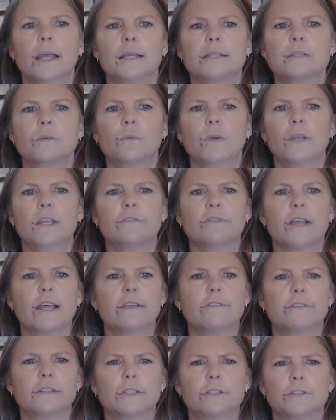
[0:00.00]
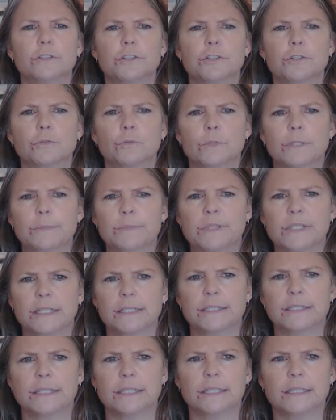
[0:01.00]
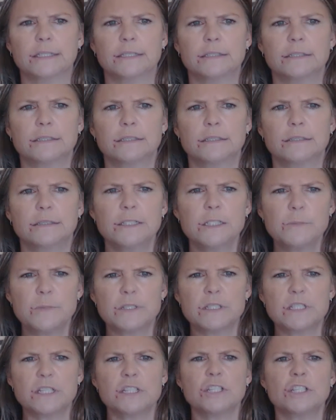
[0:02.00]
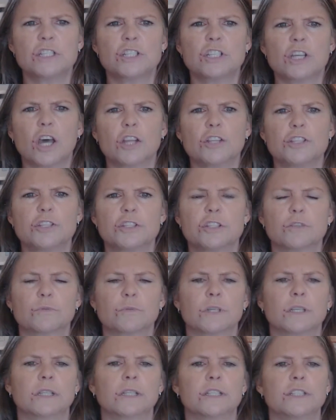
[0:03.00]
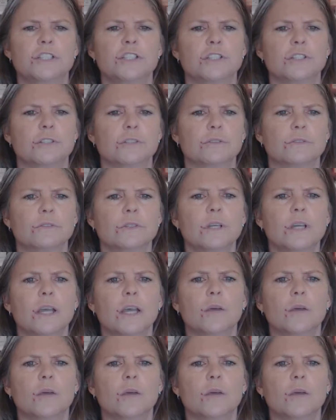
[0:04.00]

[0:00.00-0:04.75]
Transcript: As the Way of Life Literature website says, this position dodges the real issue,